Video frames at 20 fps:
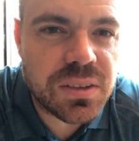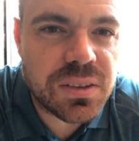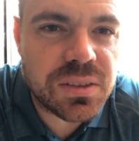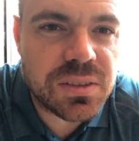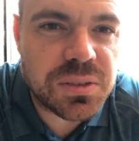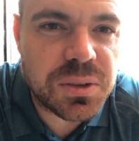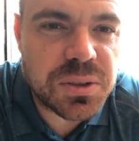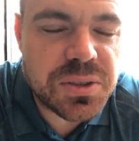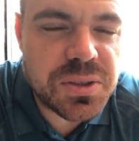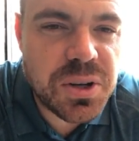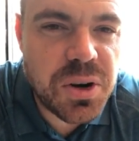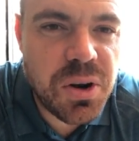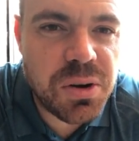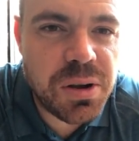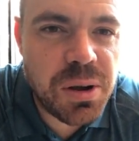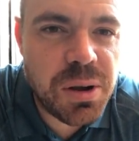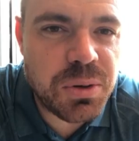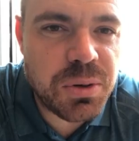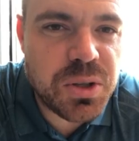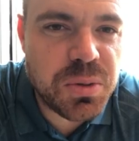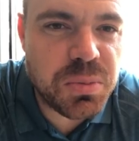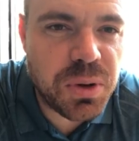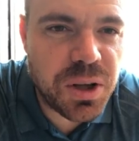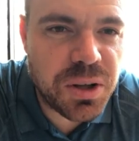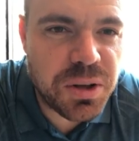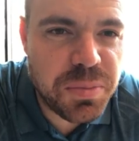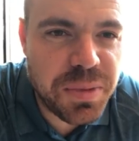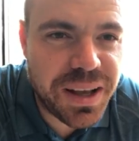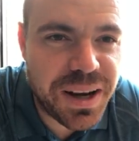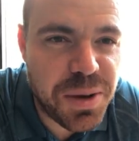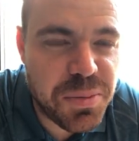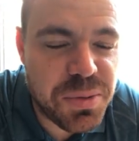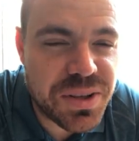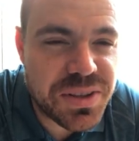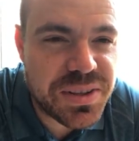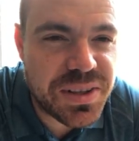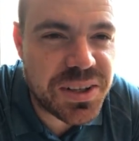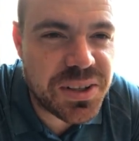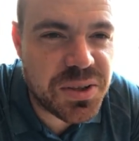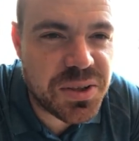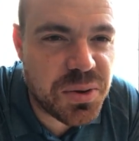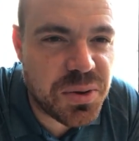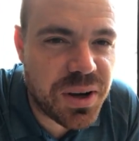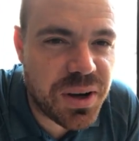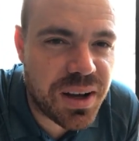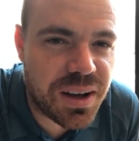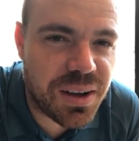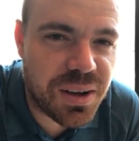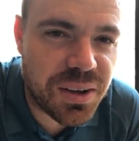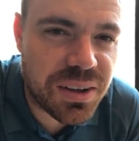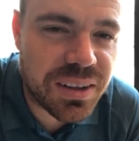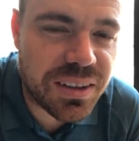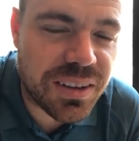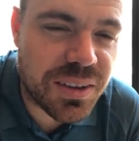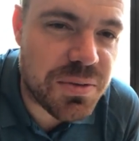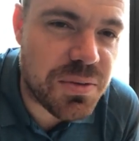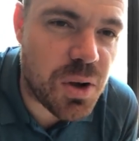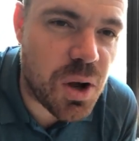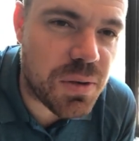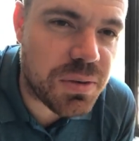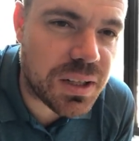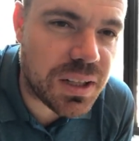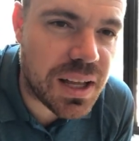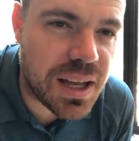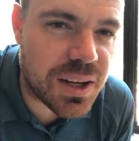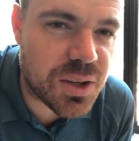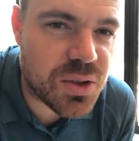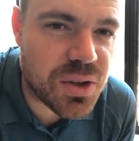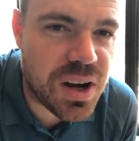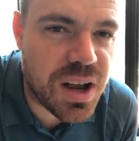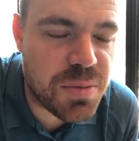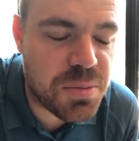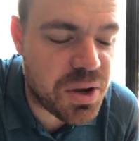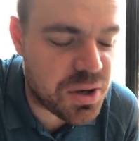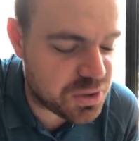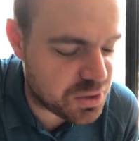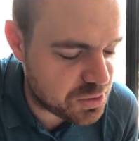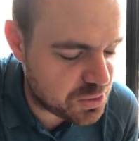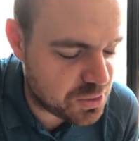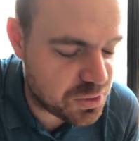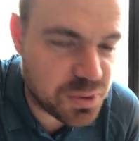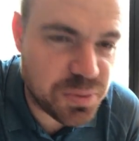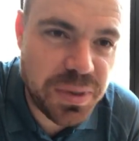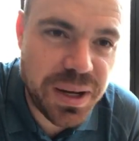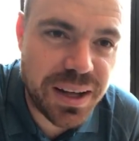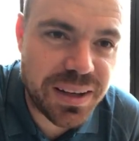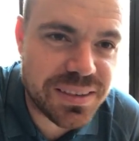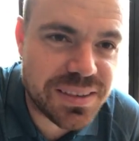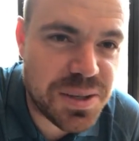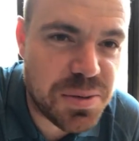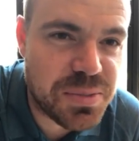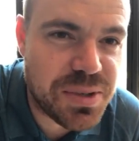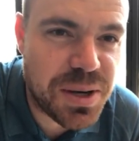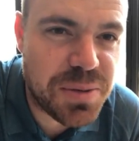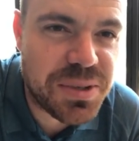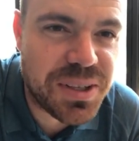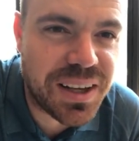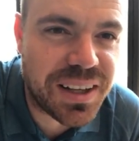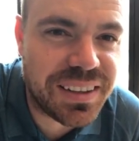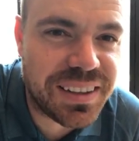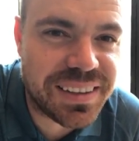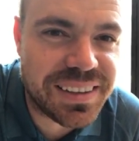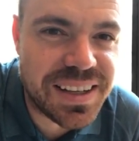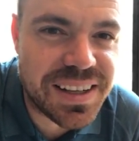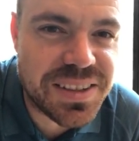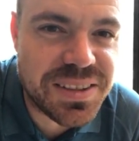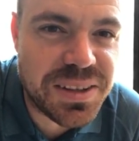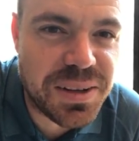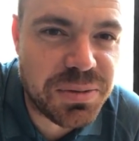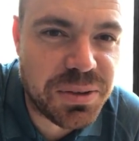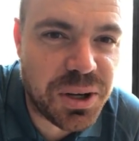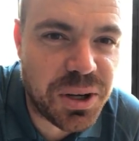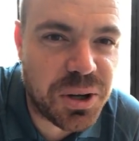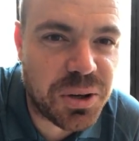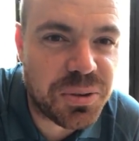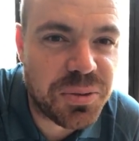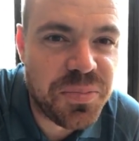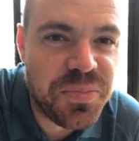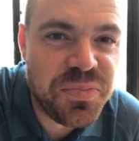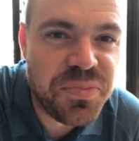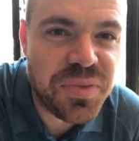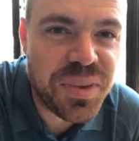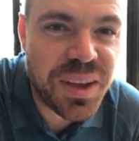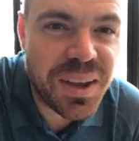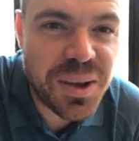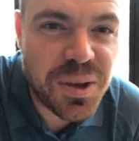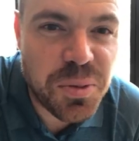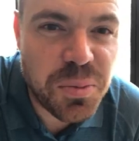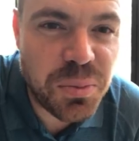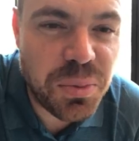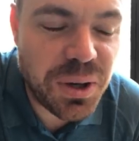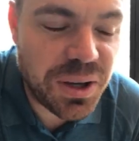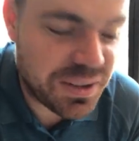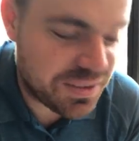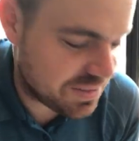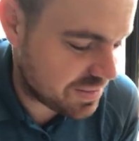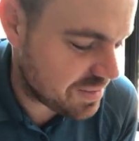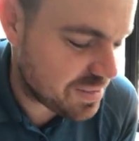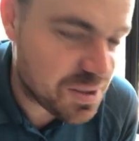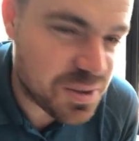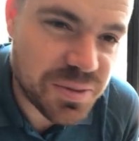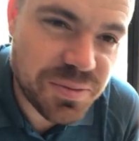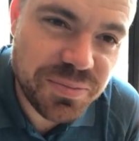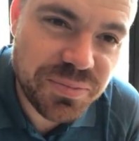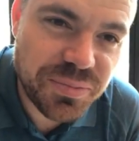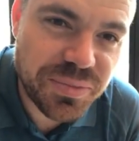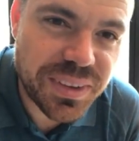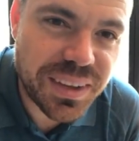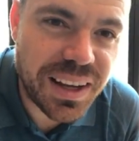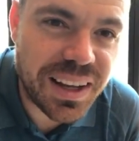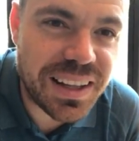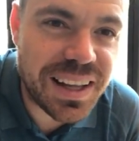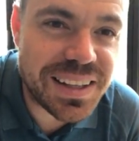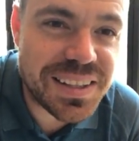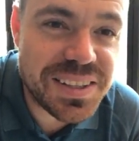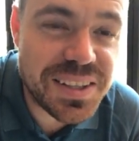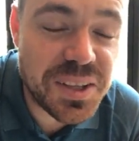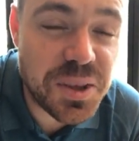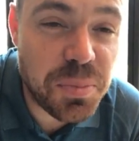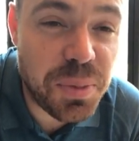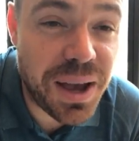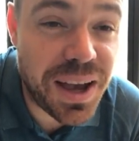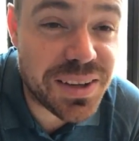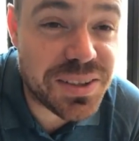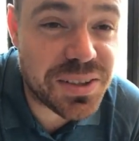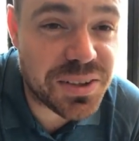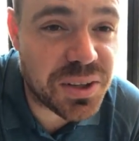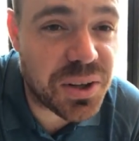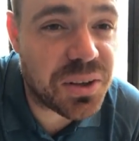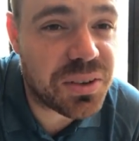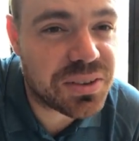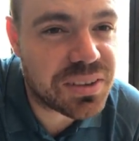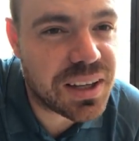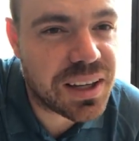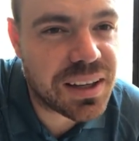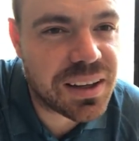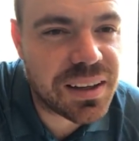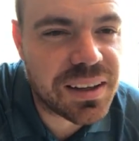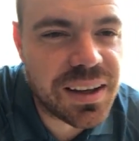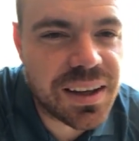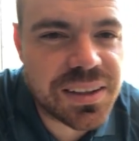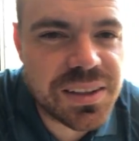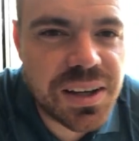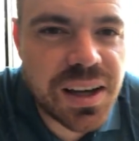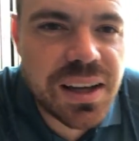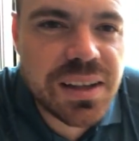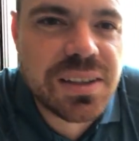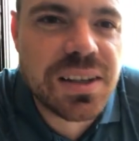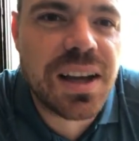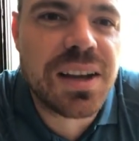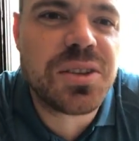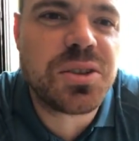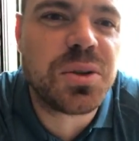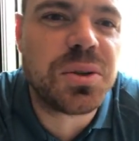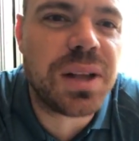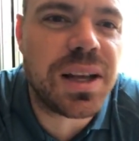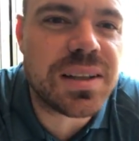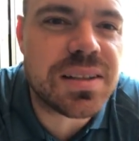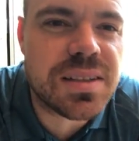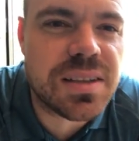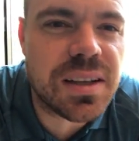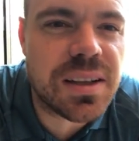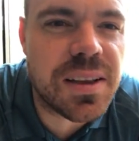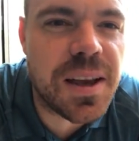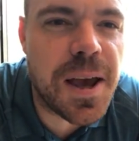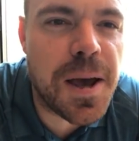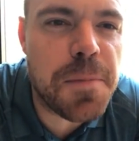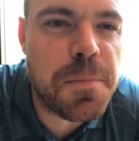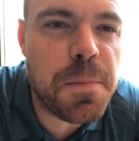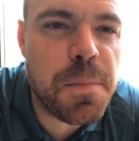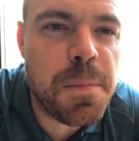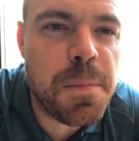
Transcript: What's going on with you, brother, man? I've been seeing you involved in a lot of drama on YouTube, man. Sometimes you got to let that stuff go, but I like seeing the passion, though. I do like seeing that.